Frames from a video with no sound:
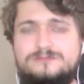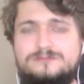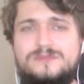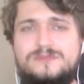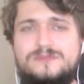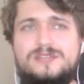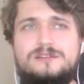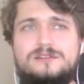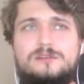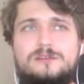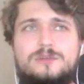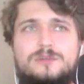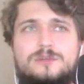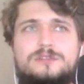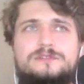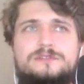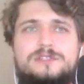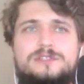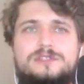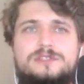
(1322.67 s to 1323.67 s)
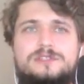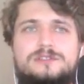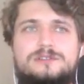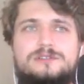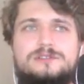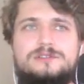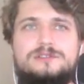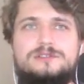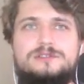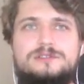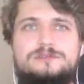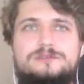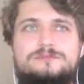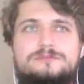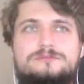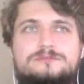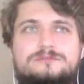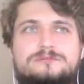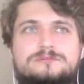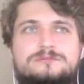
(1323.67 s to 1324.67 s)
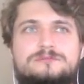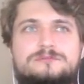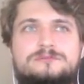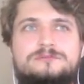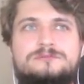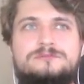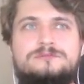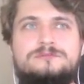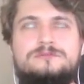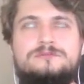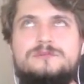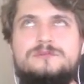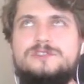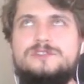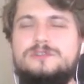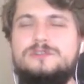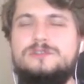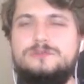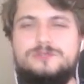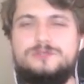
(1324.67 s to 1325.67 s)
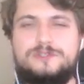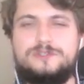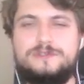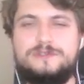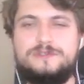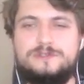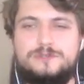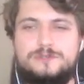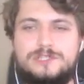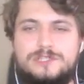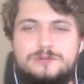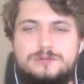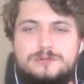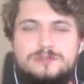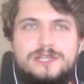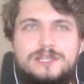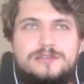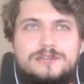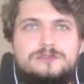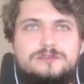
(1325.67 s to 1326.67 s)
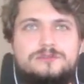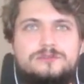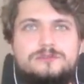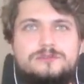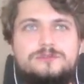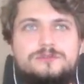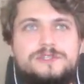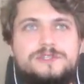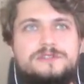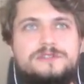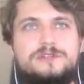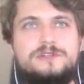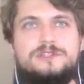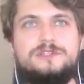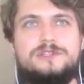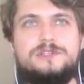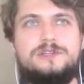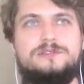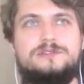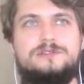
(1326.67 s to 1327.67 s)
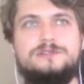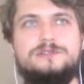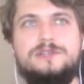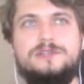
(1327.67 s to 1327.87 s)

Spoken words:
One of the solutions which I would like to research and